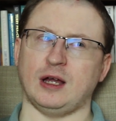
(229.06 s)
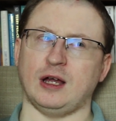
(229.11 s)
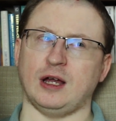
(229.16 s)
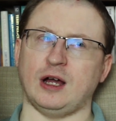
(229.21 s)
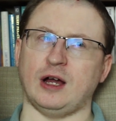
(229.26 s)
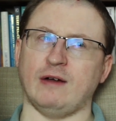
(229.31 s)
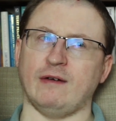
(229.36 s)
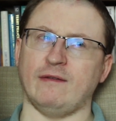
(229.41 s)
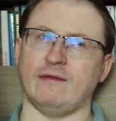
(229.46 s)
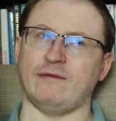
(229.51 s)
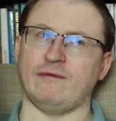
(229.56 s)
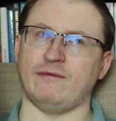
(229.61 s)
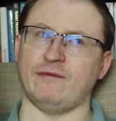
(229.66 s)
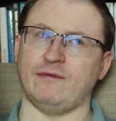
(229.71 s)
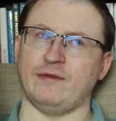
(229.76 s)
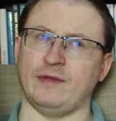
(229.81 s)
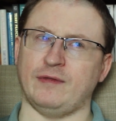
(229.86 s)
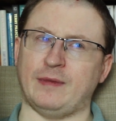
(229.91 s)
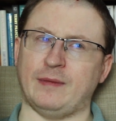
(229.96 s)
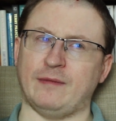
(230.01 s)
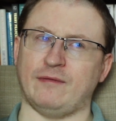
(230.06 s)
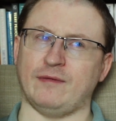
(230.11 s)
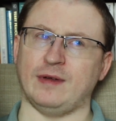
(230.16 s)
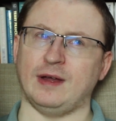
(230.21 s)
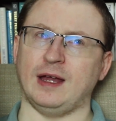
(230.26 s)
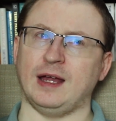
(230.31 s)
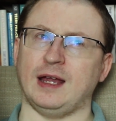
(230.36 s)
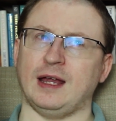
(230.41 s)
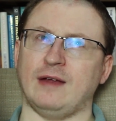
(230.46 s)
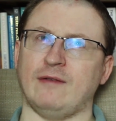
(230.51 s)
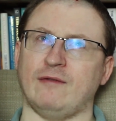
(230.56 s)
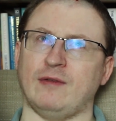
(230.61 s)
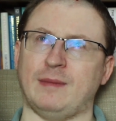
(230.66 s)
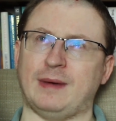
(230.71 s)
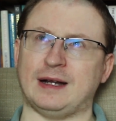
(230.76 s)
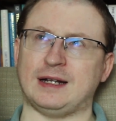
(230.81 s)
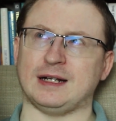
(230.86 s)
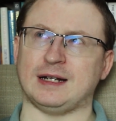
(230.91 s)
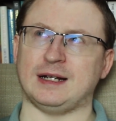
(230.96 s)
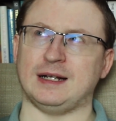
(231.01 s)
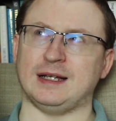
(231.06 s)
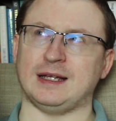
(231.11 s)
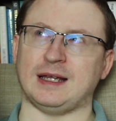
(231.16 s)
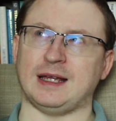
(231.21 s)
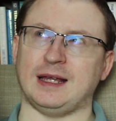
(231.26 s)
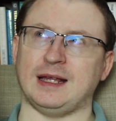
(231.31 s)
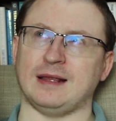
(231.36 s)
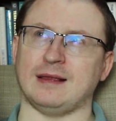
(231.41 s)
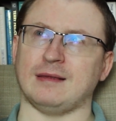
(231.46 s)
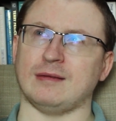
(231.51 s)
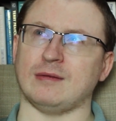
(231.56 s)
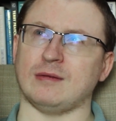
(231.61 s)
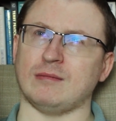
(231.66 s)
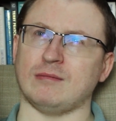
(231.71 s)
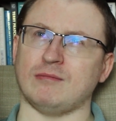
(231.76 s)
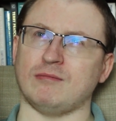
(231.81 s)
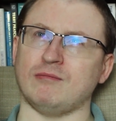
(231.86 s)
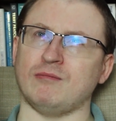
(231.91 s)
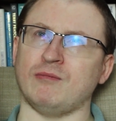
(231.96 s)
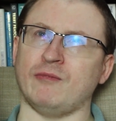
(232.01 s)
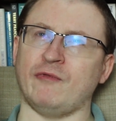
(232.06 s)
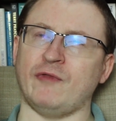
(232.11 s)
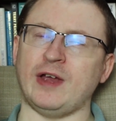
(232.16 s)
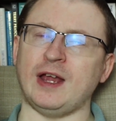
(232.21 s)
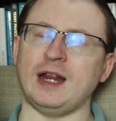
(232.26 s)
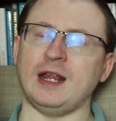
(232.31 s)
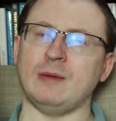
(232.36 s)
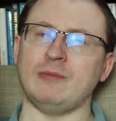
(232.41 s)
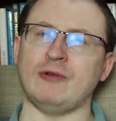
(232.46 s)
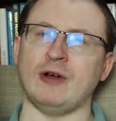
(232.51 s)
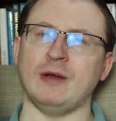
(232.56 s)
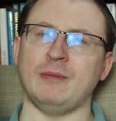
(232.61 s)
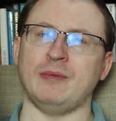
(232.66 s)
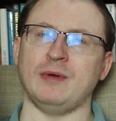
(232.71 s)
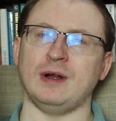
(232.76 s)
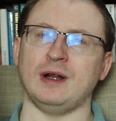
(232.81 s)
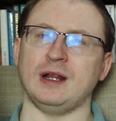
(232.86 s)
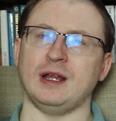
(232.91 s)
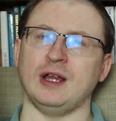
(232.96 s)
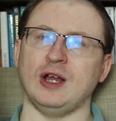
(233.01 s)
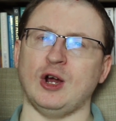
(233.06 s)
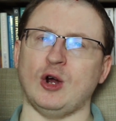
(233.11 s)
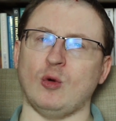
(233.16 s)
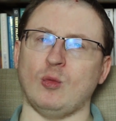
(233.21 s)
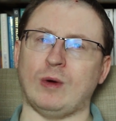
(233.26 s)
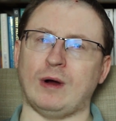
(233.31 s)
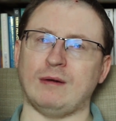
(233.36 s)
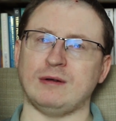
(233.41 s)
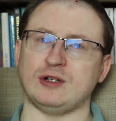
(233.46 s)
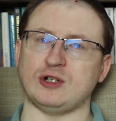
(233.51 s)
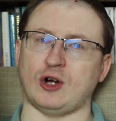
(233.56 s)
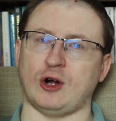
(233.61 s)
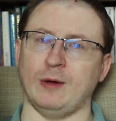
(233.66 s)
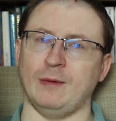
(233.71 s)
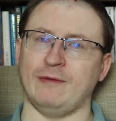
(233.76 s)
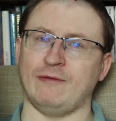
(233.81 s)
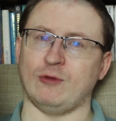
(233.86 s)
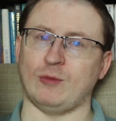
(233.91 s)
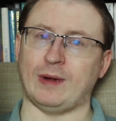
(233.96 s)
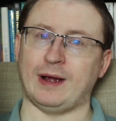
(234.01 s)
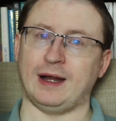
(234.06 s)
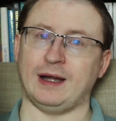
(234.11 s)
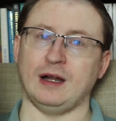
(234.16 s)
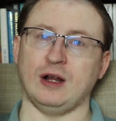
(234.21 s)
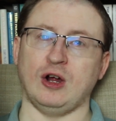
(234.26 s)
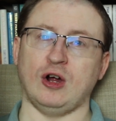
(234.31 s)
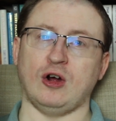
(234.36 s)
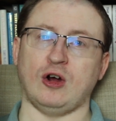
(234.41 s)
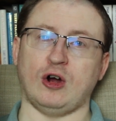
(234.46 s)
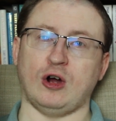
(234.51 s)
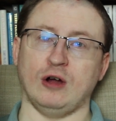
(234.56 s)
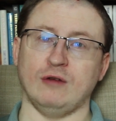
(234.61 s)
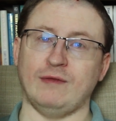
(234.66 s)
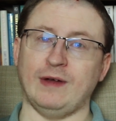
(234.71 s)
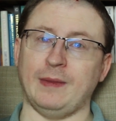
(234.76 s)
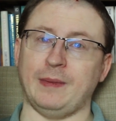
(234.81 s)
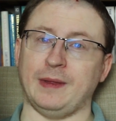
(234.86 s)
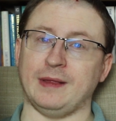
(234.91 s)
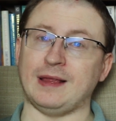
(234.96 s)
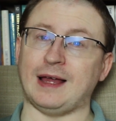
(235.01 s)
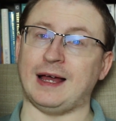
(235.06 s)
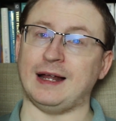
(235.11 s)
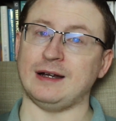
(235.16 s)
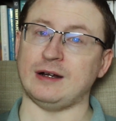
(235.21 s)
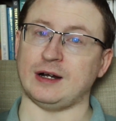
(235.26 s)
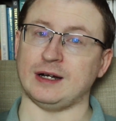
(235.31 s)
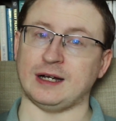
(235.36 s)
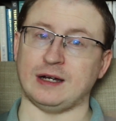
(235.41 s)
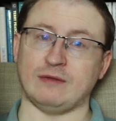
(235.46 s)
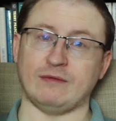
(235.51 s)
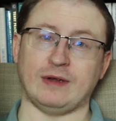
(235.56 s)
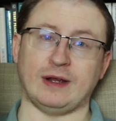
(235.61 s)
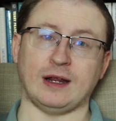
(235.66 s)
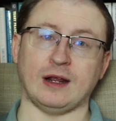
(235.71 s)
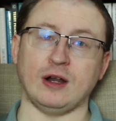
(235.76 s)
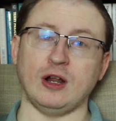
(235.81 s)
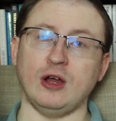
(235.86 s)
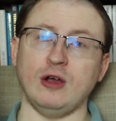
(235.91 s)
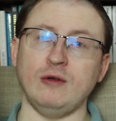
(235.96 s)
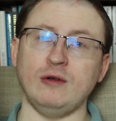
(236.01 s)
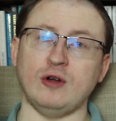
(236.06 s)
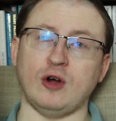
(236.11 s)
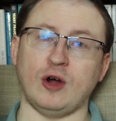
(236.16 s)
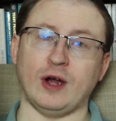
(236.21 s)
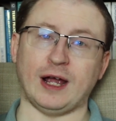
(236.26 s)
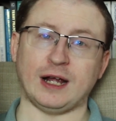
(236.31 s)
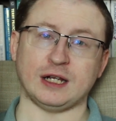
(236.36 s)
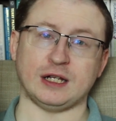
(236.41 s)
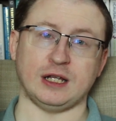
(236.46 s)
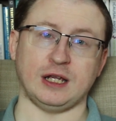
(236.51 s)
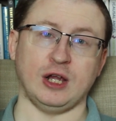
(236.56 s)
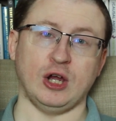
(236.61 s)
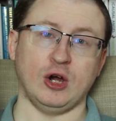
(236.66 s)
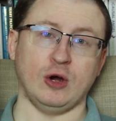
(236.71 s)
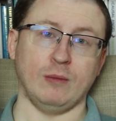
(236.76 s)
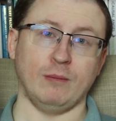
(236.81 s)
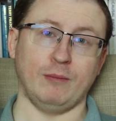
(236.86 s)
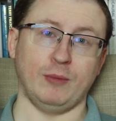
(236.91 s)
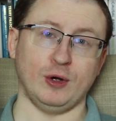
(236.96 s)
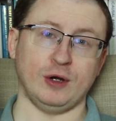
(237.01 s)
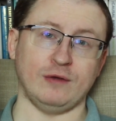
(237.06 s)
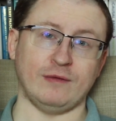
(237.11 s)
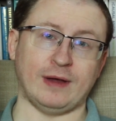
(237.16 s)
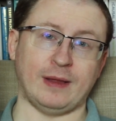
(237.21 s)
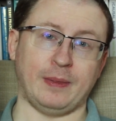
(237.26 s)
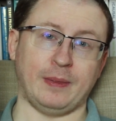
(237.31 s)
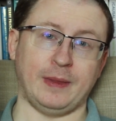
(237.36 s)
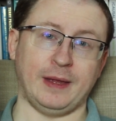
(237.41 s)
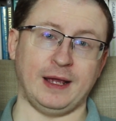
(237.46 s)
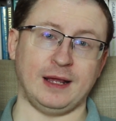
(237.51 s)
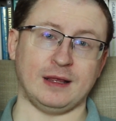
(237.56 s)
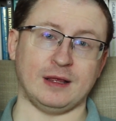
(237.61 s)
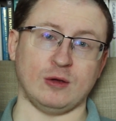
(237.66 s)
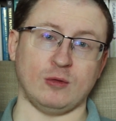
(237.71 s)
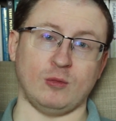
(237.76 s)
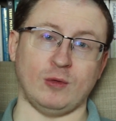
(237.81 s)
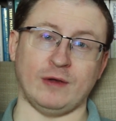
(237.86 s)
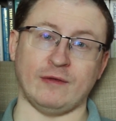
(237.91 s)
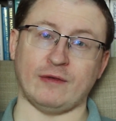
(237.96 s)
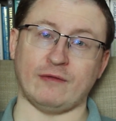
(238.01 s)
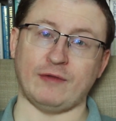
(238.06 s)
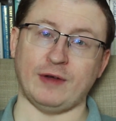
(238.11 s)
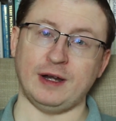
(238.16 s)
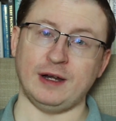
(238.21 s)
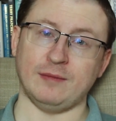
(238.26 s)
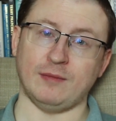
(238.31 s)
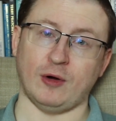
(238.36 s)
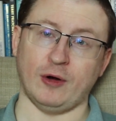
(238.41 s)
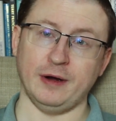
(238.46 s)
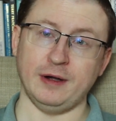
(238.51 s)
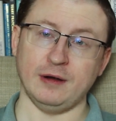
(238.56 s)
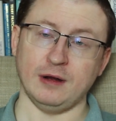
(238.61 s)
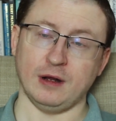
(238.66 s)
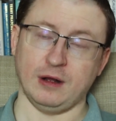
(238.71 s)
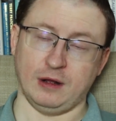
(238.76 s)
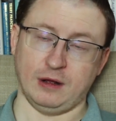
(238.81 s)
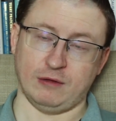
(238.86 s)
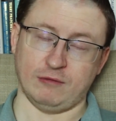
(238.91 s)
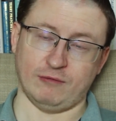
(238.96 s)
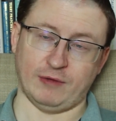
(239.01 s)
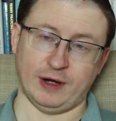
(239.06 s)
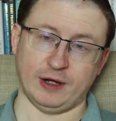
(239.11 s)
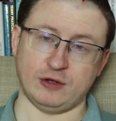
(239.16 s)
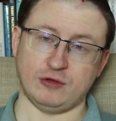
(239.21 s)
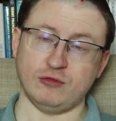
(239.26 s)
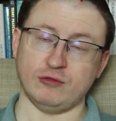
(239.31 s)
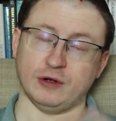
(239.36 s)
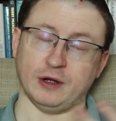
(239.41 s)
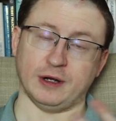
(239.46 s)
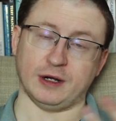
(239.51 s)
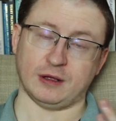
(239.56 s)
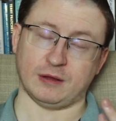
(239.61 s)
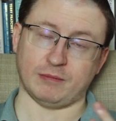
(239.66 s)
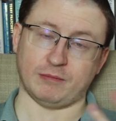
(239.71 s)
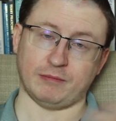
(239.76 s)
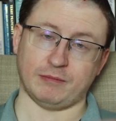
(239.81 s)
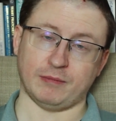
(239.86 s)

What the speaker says: it's thematically it's fairly appropriately well timed for when I read this, and I didn't read it alone. I actually buddy read this with a friend of mine, Rachel, known as